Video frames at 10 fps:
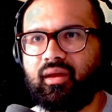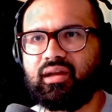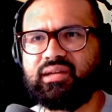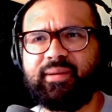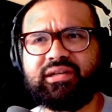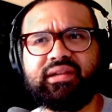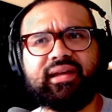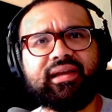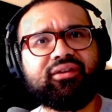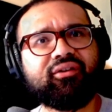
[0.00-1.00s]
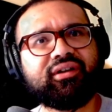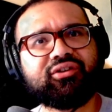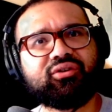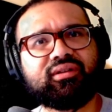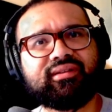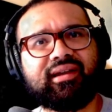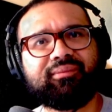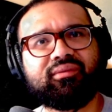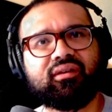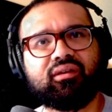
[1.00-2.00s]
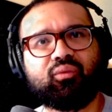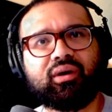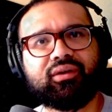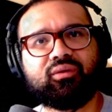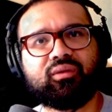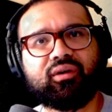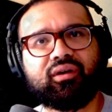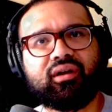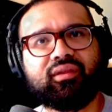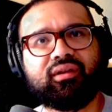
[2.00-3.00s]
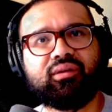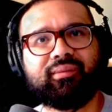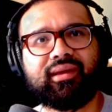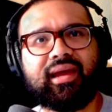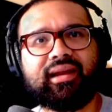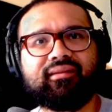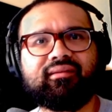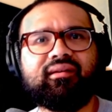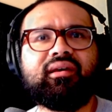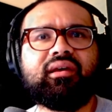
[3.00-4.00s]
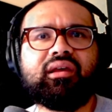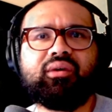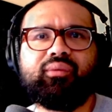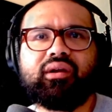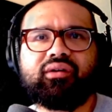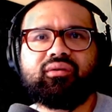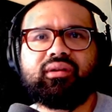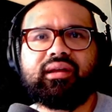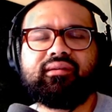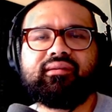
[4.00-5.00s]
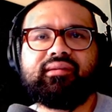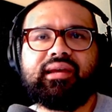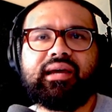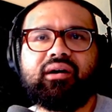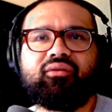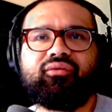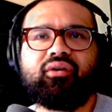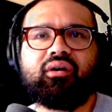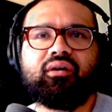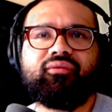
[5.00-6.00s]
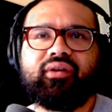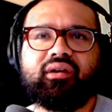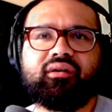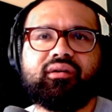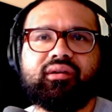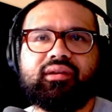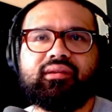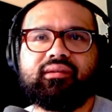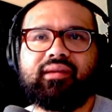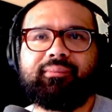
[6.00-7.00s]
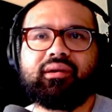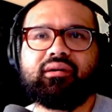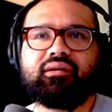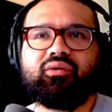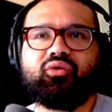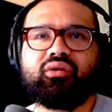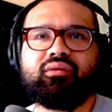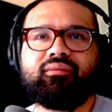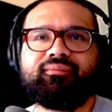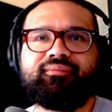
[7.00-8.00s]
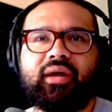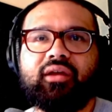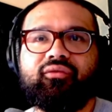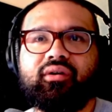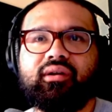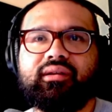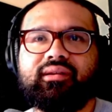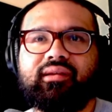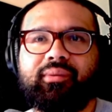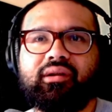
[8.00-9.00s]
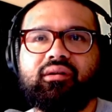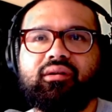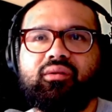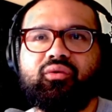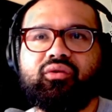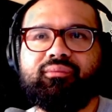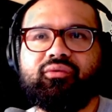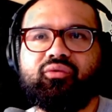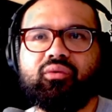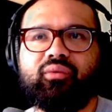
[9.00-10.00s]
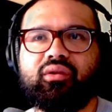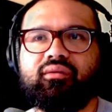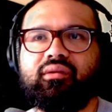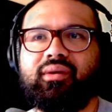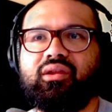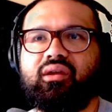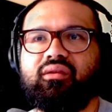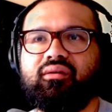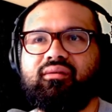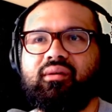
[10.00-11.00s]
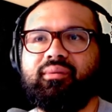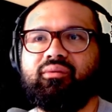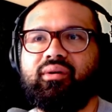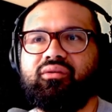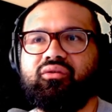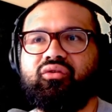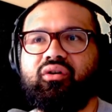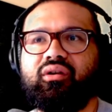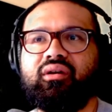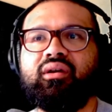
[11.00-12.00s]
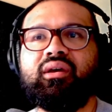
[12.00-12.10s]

especially in your initial attempts while you learn the new mechanics. We'd also like to see how fare in this epic conclusion. How you fare in this epic conclusion before rushing to make changes. But rest assured,